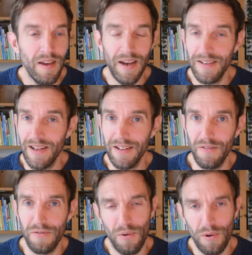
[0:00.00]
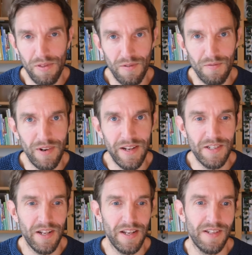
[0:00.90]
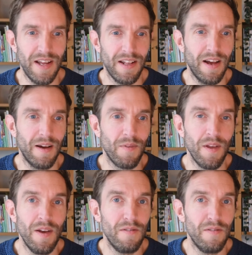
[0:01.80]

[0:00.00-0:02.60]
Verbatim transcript: And then the fourth reason is that um,